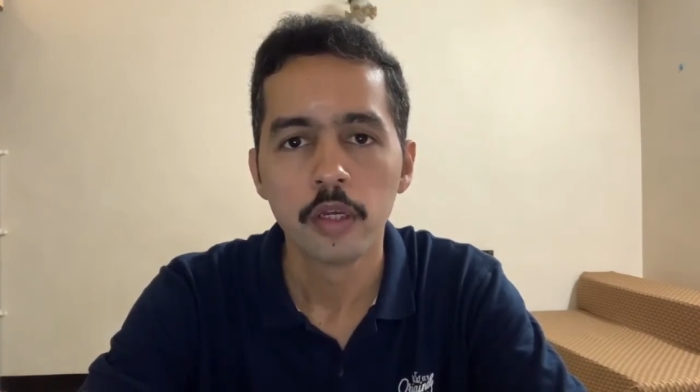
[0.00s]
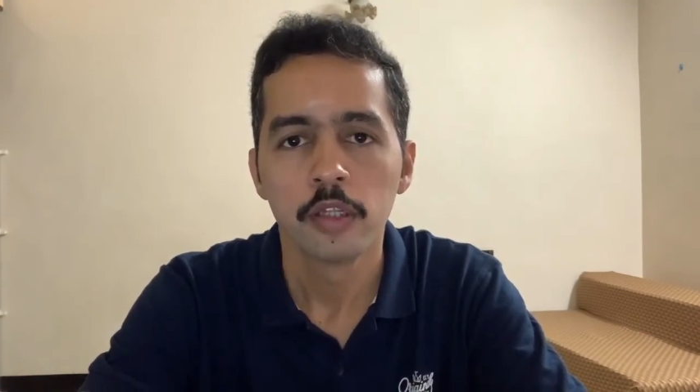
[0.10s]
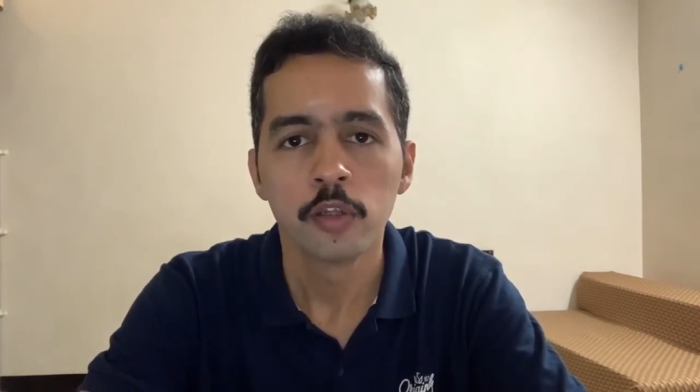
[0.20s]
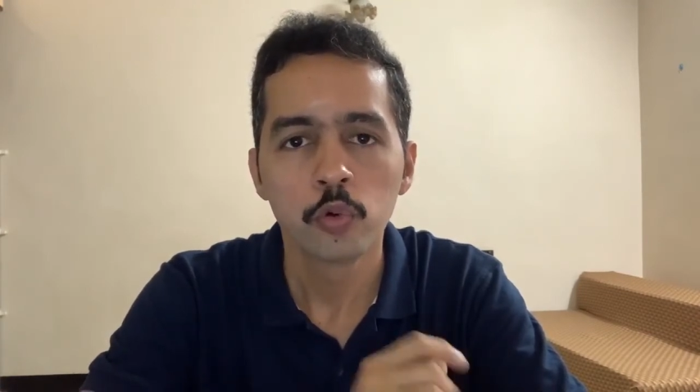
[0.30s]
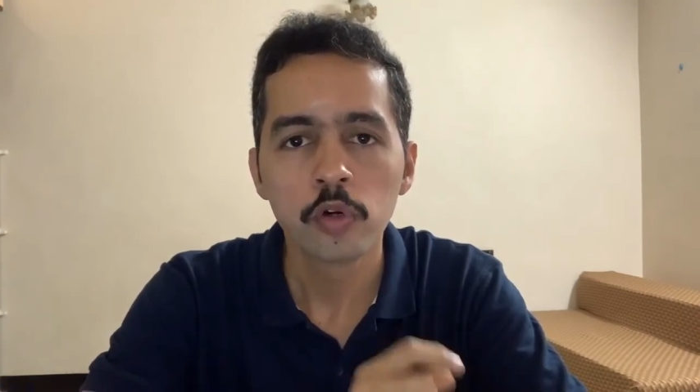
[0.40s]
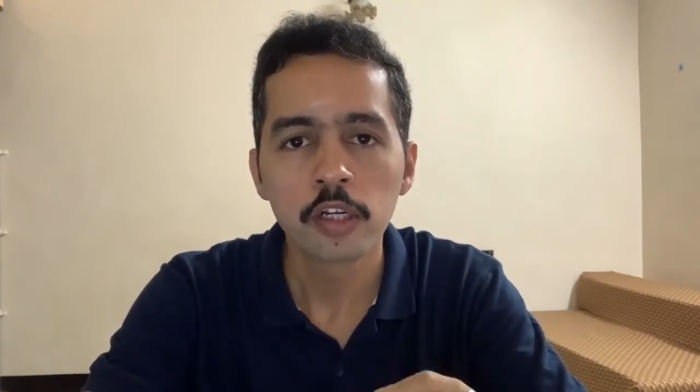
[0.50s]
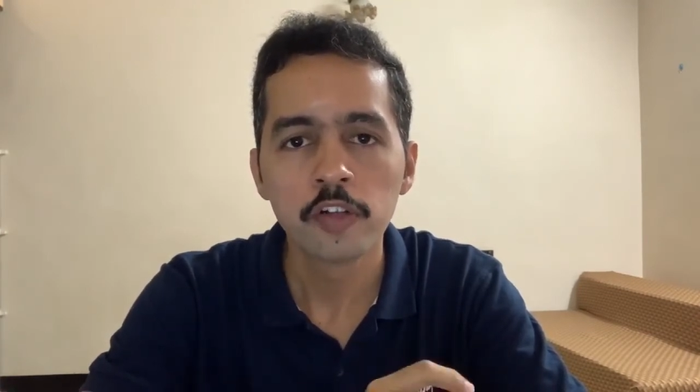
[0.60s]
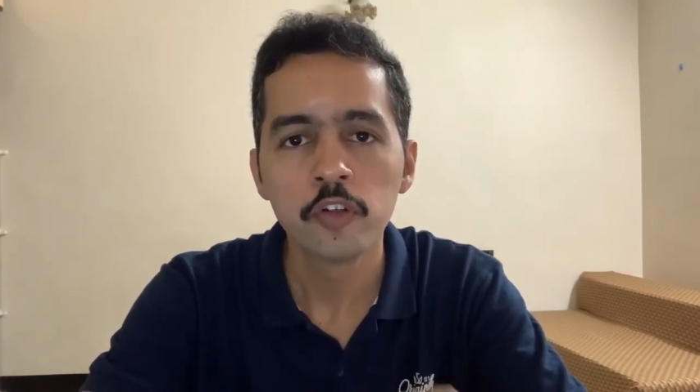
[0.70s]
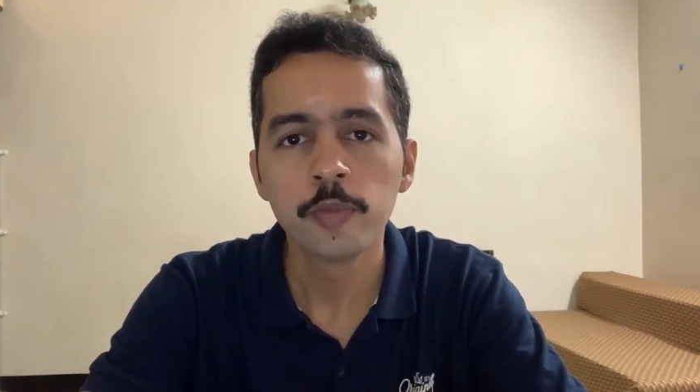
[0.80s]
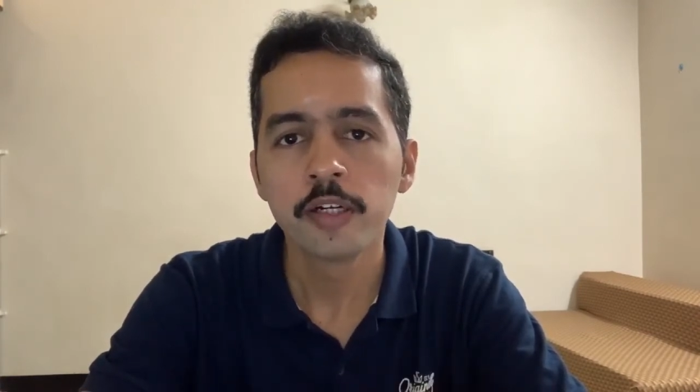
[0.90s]
The rural
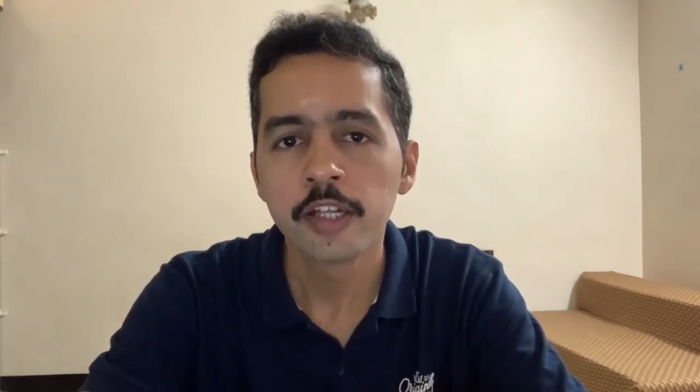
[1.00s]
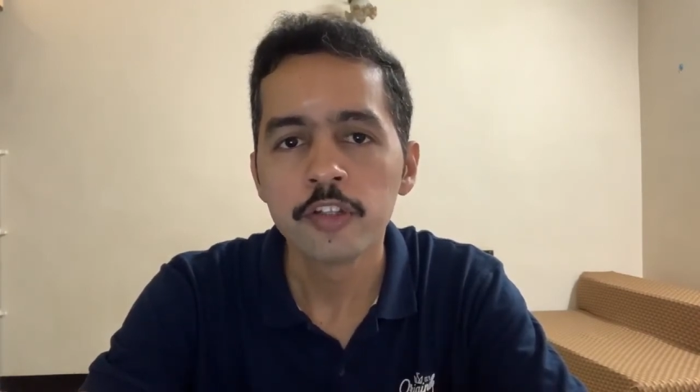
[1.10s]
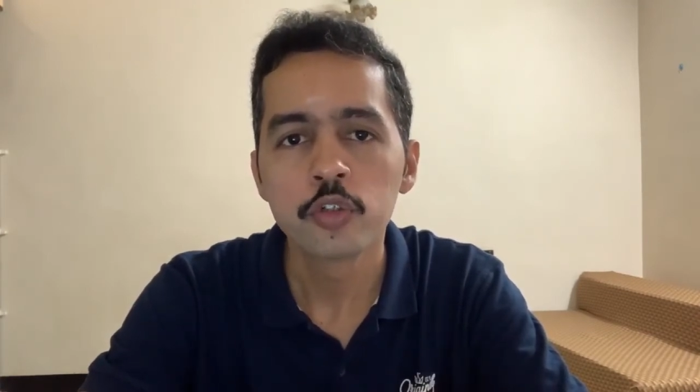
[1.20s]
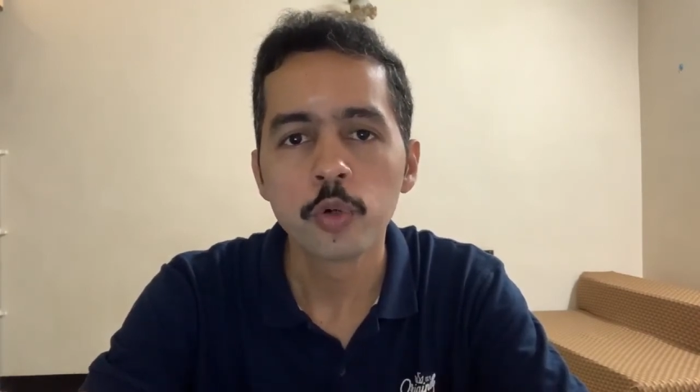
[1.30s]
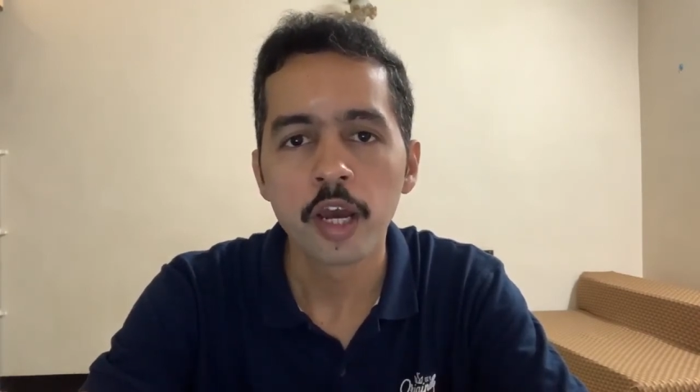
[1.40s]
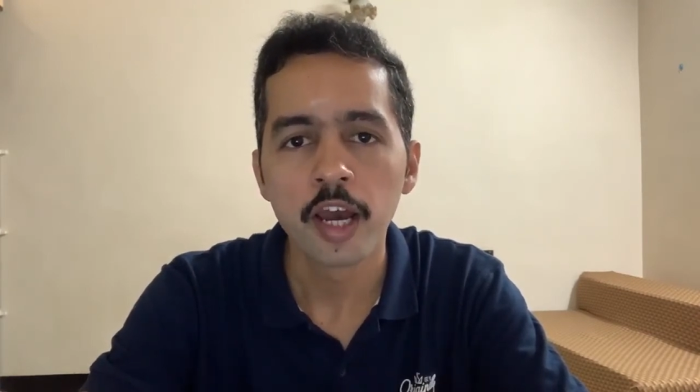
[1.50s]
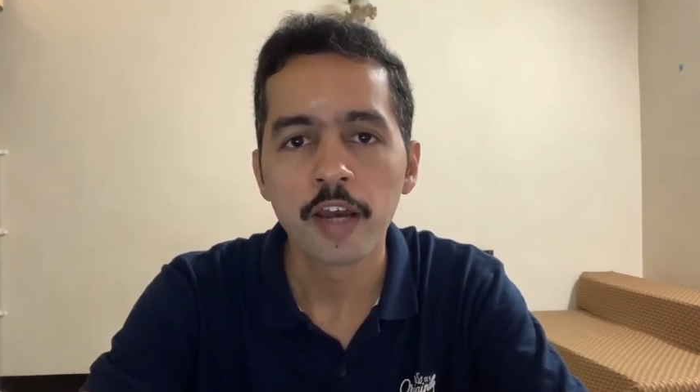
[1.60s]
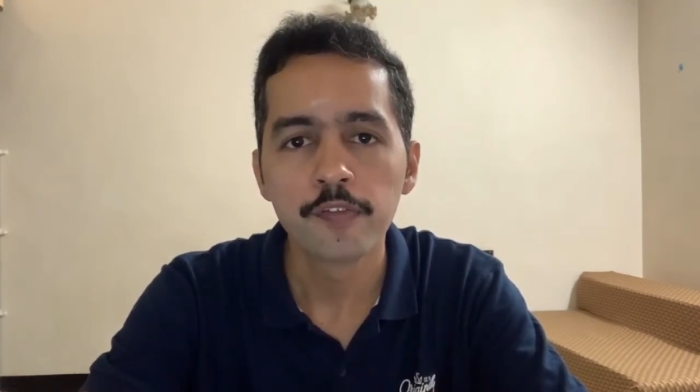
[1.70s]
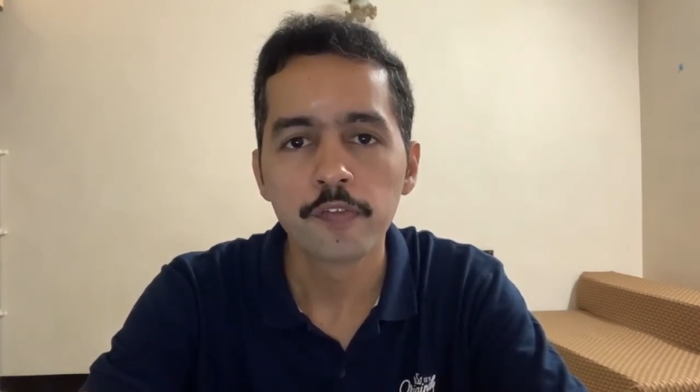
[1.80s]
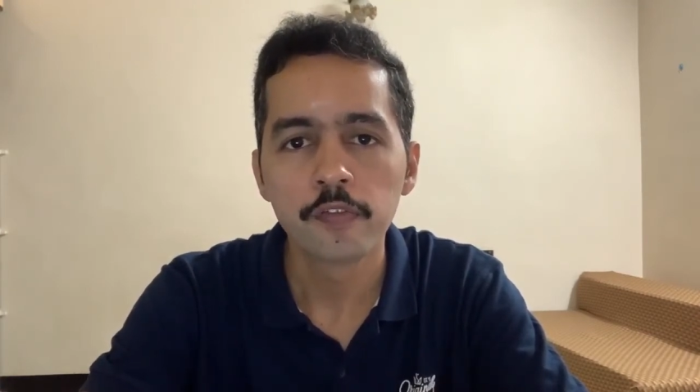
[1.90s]
consumer tends to
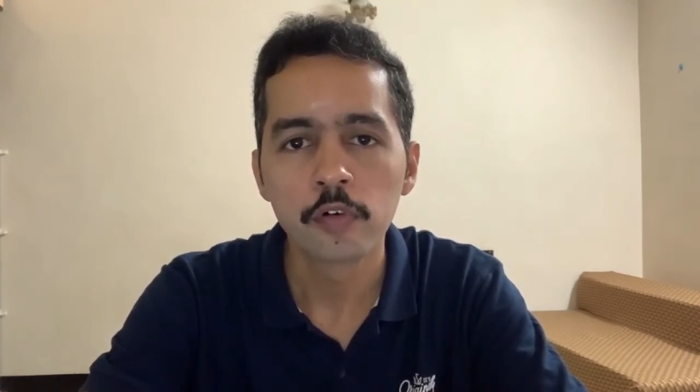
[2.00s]
have